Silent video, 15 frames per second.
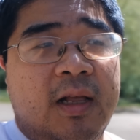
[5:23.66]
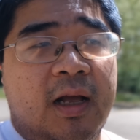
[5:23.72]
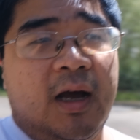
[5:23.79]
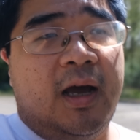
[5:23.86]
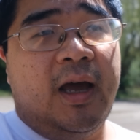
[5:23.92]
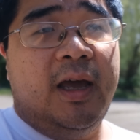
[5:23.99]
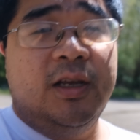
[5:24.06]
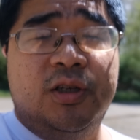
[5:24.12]

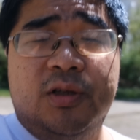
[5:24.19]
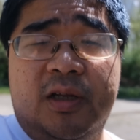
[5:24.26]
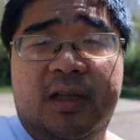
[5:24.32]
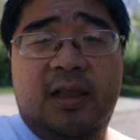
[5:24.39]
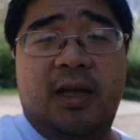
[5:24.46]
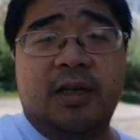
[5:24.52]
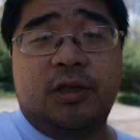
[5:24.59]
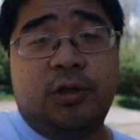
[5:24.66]
I actually
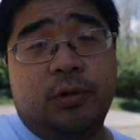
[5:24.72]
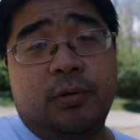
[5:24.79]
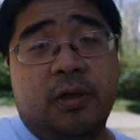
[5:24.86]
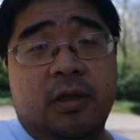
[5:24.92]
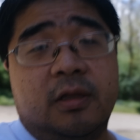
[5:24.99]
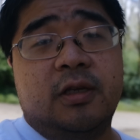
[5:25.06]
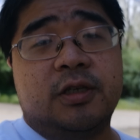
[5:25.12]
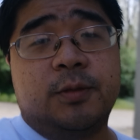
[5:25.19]
like shooting
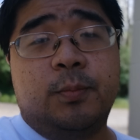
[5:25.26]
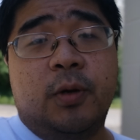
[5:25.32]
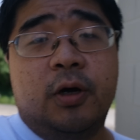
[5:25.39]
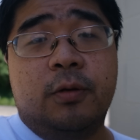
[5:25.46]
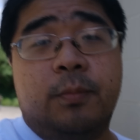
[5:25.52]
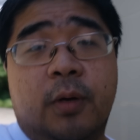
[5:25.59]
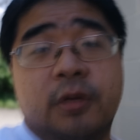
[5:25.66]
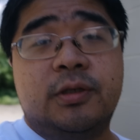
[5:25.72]
in this
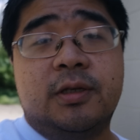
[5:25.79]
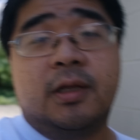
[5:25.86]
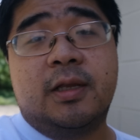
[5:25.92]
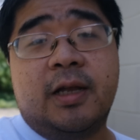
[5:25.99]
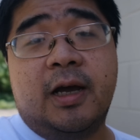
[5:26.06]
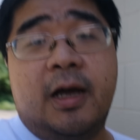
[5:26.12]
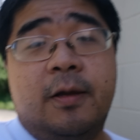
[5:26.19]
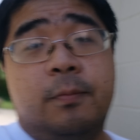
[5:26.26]
mode most of the
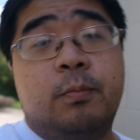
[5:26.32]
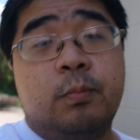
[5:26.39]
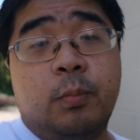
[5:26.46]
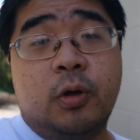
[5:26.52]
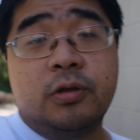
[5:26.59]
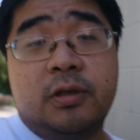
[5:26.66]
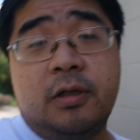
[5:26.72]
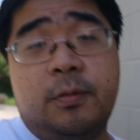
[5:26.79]
time,
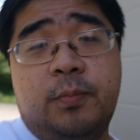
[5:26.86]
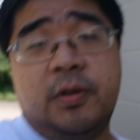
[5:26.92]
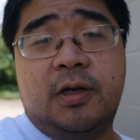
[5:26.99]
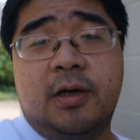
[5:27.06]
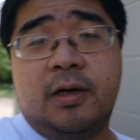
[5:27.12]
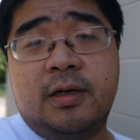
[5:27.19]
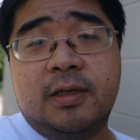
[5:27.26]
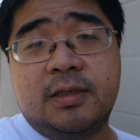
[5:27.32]
mostly
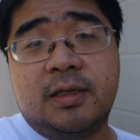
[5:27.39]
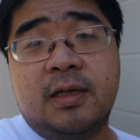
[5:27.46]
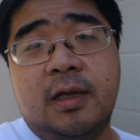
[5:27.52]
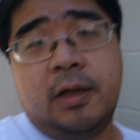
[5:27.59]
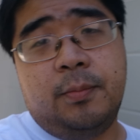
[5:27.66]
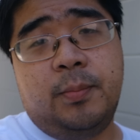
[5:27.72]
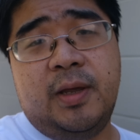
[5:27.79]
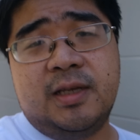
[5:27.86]
because
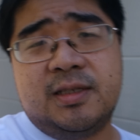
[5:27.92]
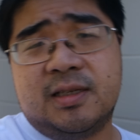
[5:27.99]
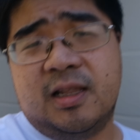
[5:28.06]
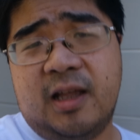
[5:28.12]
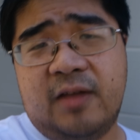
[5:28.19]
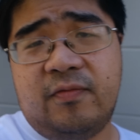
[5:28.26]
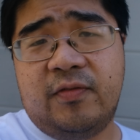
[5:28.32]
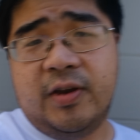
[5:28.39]
it makes
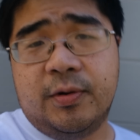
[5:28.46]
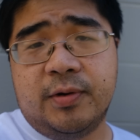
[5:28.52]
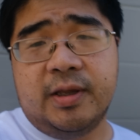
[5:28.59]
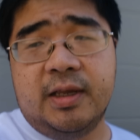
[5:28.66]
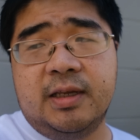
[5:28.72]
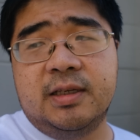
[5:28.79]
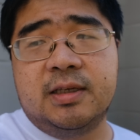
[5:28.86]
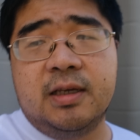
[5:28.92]
life very
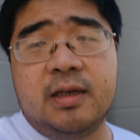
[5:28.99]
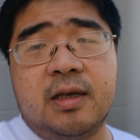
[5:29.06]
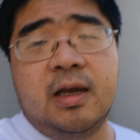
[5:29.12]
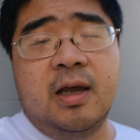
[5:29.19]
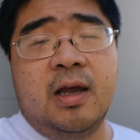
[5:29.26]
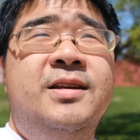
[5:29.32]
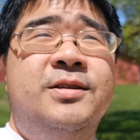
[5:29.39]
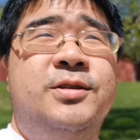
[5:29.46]
easy.
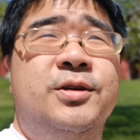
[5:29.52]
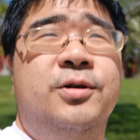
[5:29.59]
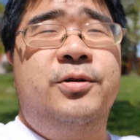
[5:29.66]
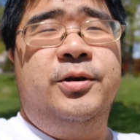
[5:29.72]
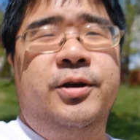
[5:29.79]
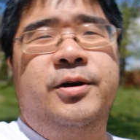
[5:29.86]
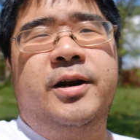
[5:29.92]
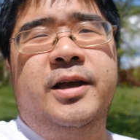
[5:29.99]
So
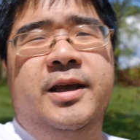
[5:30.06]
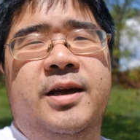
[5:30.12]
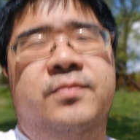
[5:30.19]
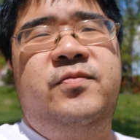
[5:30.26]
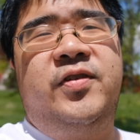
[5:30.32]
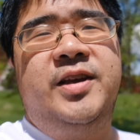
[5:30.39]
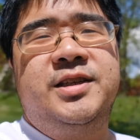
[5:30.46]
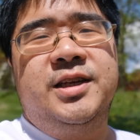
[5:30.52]
here I am
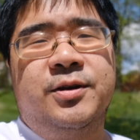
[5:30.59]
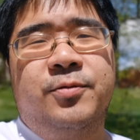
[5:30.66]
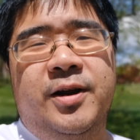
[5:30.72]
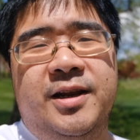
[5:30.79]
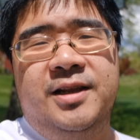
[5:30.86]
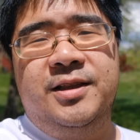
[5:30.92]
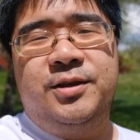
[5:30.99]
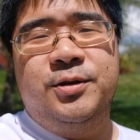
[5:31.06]
facing
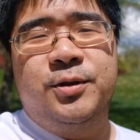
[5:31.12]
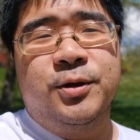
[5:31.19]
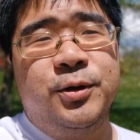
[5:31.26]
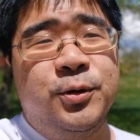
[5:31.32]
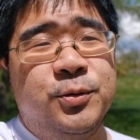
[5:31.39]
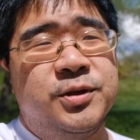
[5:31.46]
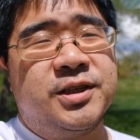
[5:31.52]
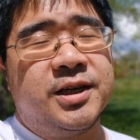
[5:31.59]
right into the
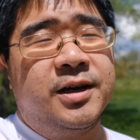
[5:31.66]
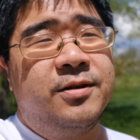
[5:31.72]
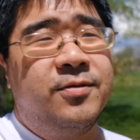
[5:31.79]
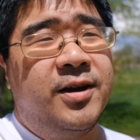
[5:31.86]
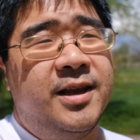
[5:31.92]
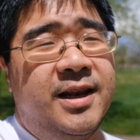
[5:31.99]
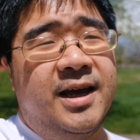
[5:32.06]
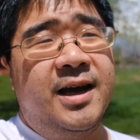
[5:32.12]
noon sun
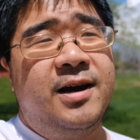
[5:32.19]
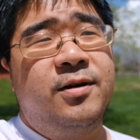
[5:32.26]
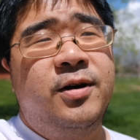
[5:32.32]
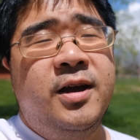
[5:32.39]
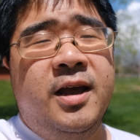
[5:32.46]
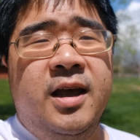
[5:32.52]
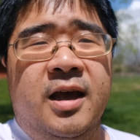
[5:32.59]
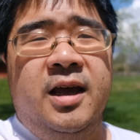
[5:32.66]
right now,
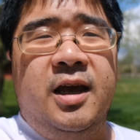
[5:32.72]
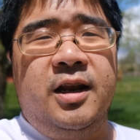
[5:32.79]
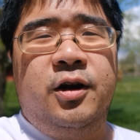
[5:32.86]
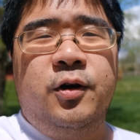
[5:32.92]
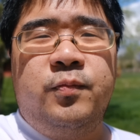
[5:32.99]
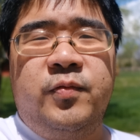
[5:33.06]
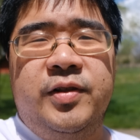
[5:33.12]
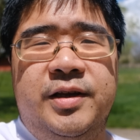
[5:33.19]
and
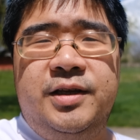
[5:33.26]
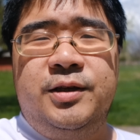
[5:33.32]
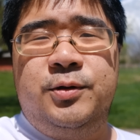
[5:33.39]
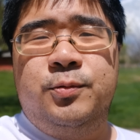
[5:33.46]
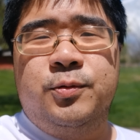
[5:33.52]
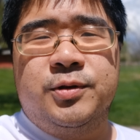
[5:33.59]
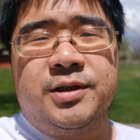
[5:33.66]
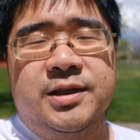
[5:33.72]
hopefully
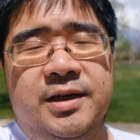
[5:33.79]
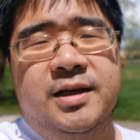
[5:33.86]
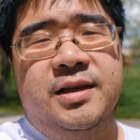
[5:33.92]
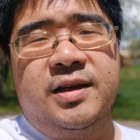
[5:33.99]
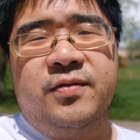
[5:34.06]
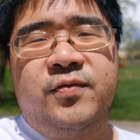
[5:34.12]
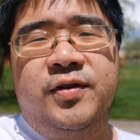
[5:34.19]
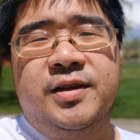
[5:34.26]
you will see a
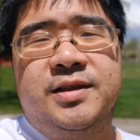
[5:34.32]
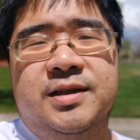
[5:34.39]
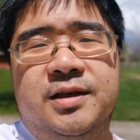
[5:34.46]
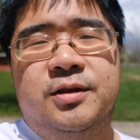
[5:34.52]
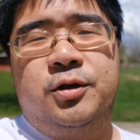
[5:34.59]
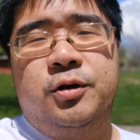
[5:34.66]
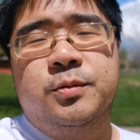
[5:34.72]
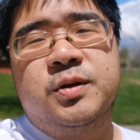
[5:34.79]
difference
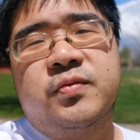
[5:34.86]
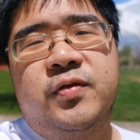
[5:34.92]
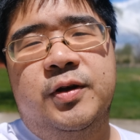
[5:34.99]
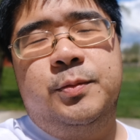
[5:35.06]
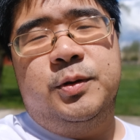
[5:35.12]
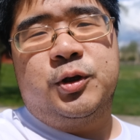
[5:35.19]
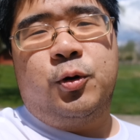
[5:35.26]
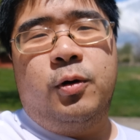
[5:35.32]
in terms of
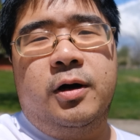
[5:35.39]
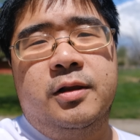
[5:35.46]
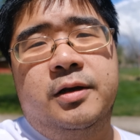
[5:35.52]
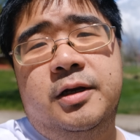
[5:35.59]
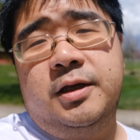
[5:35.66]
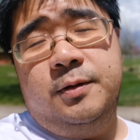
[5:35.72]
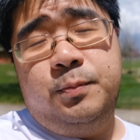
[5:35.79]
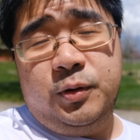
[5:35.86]
image
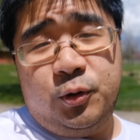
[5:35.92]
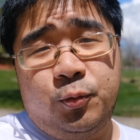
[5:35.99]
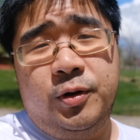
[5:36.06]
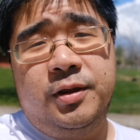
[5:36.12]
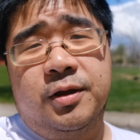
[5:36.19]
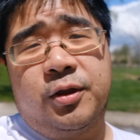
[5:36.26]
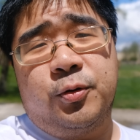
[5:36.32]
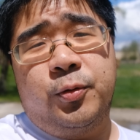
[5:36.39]
quality
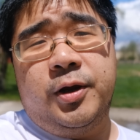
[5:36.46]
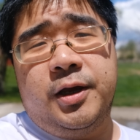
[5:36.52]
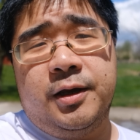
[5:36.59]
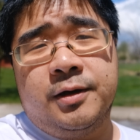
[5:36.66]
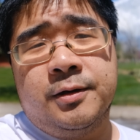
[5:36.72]
between the three.